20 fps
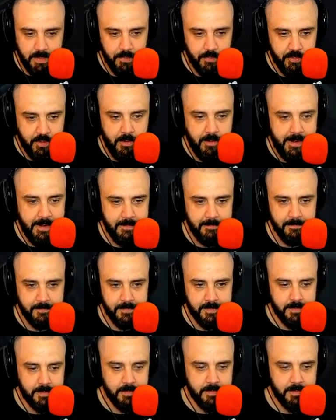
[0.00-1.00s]
Sorry.
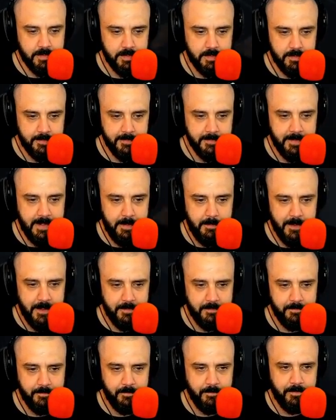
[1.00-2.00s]
Okay, man.
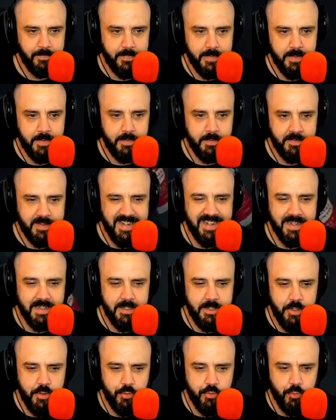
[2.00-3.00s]
Taking the
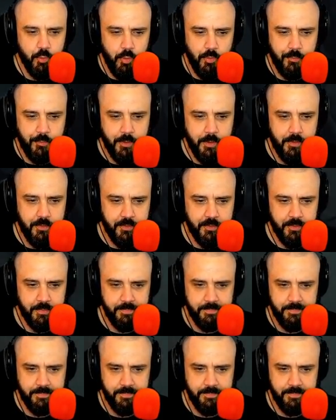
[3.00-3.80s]
usual first.